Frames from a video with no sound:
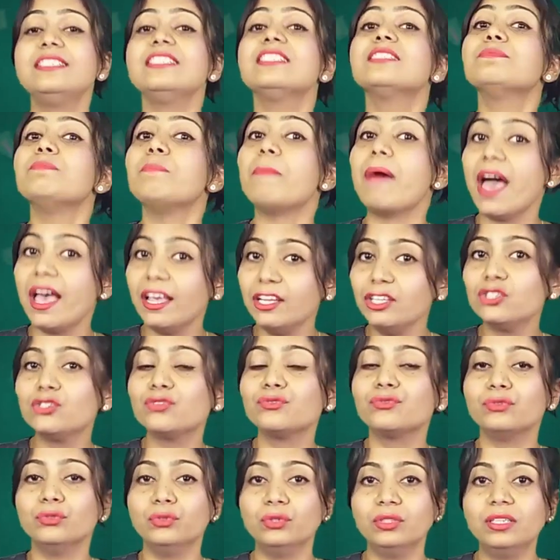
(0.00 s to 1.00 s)
this
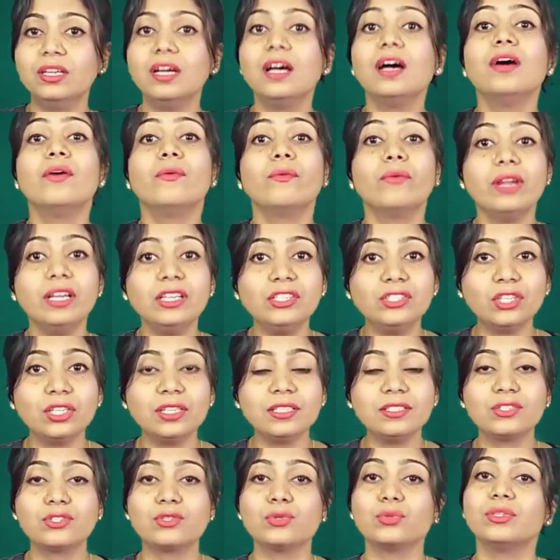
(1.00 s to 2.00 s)
mashed food,
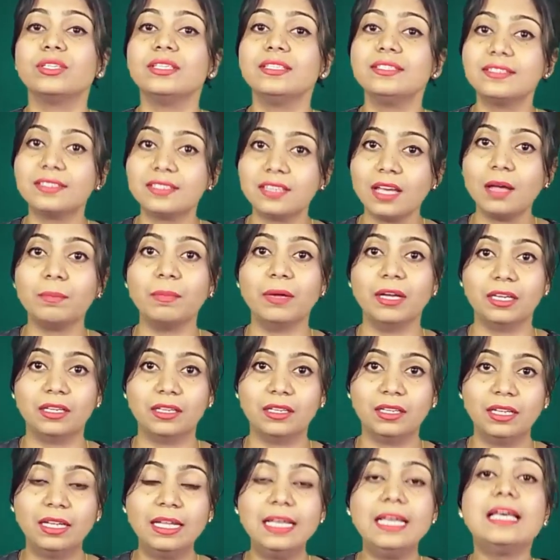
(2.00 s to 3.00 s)
reaches to the
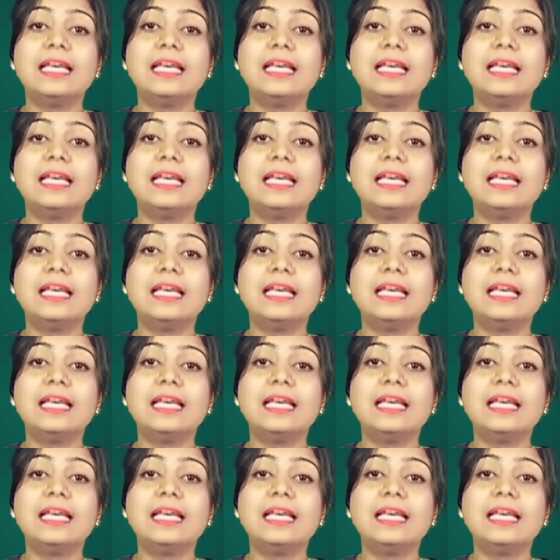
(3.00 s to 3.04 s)
stomach,